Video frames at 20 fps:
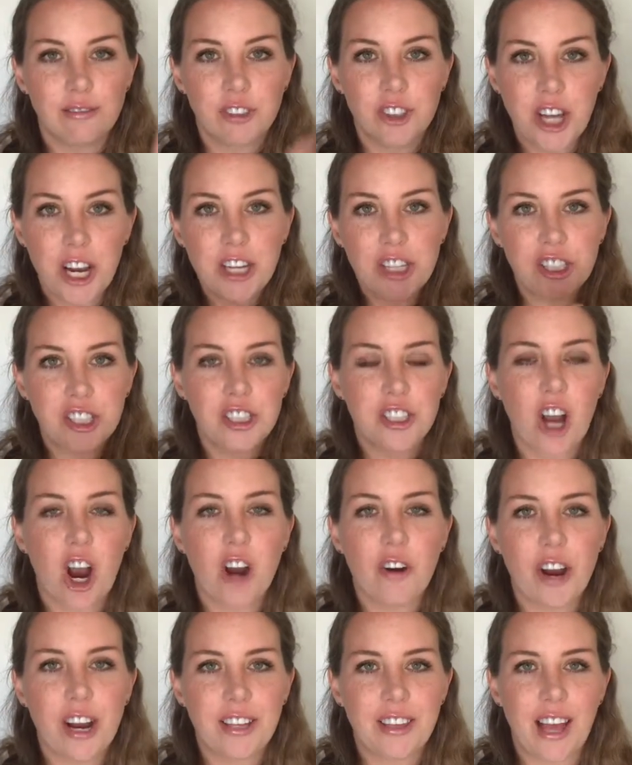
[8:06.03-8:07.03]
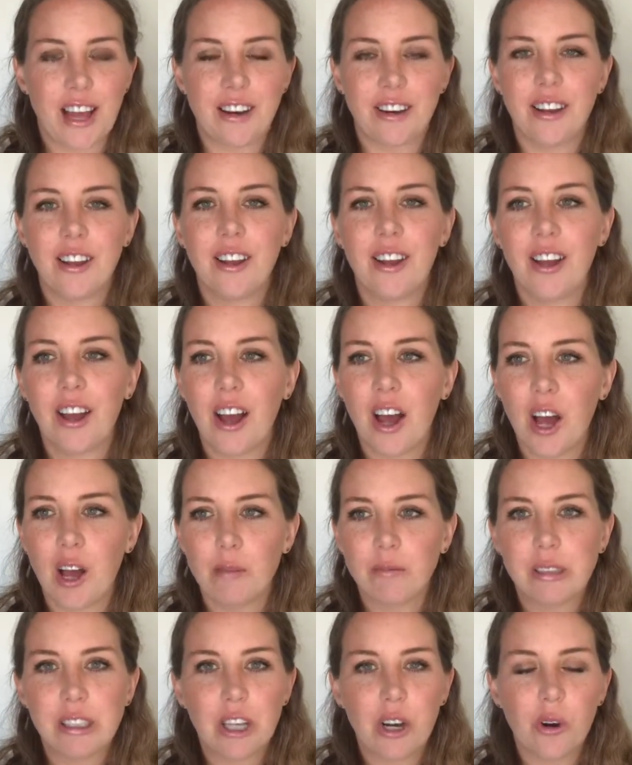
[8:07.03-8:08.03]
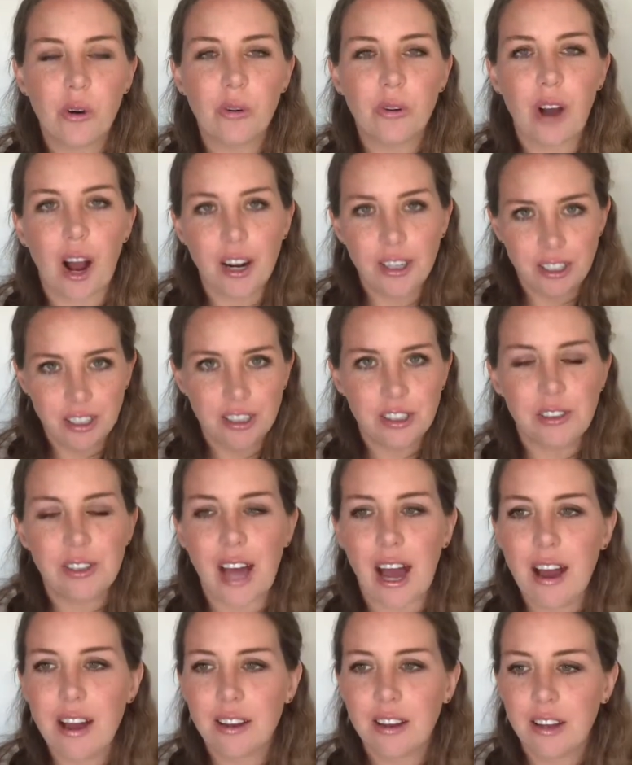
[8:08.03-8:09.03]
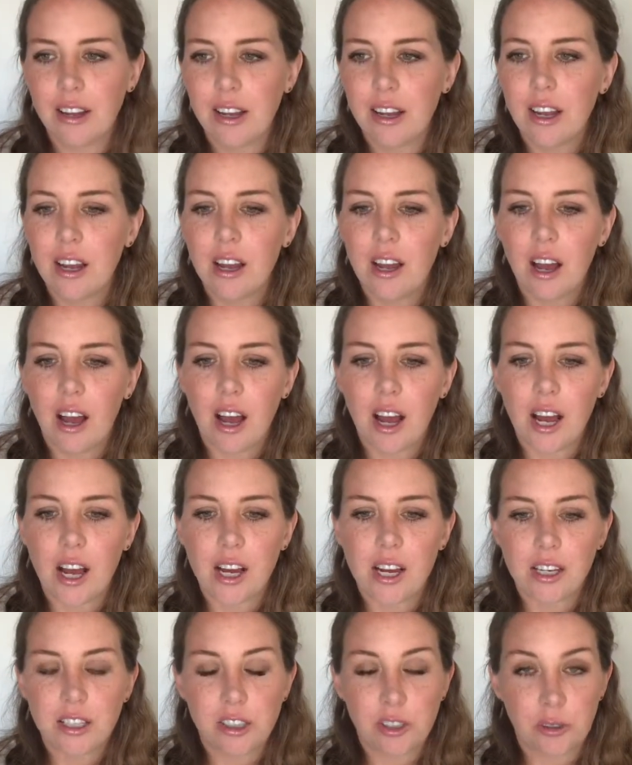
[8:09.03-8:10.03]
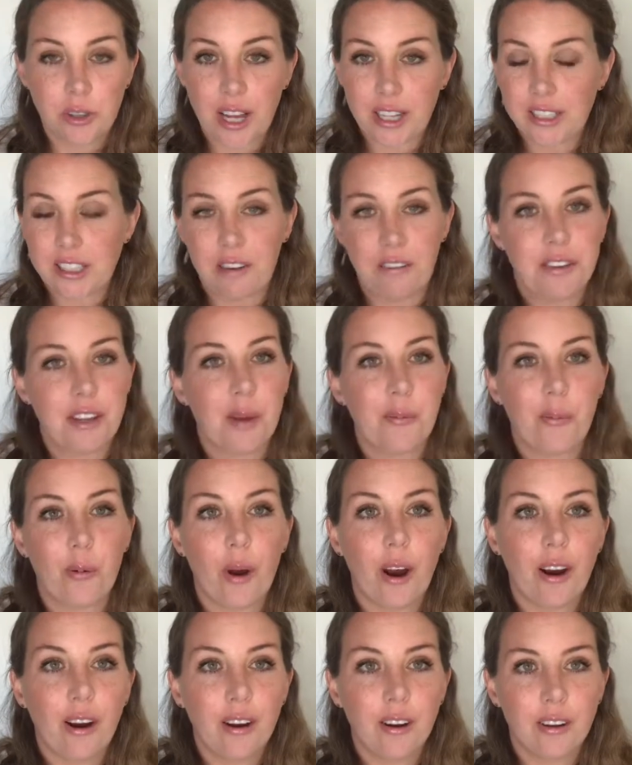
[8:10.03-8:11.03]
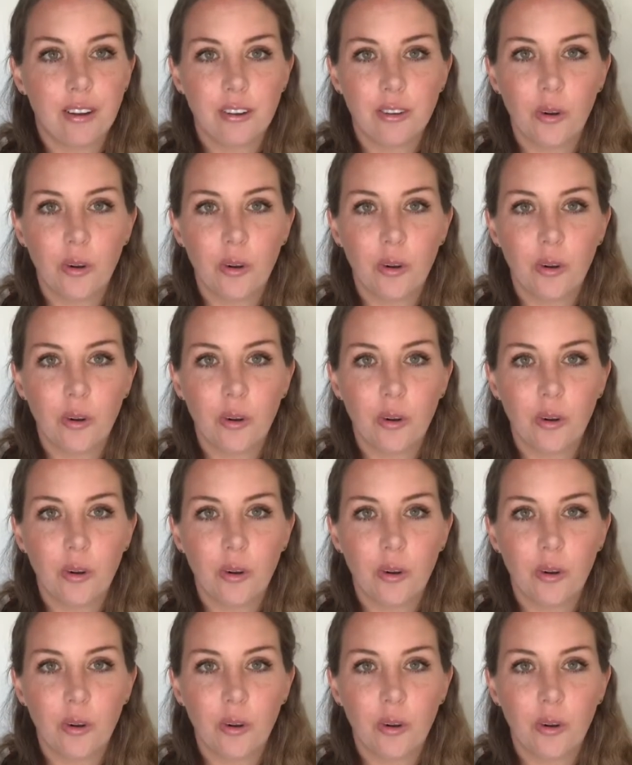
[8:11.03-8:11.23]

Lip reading: changed his heart right then. So God can do that. So that's definitely a prayer.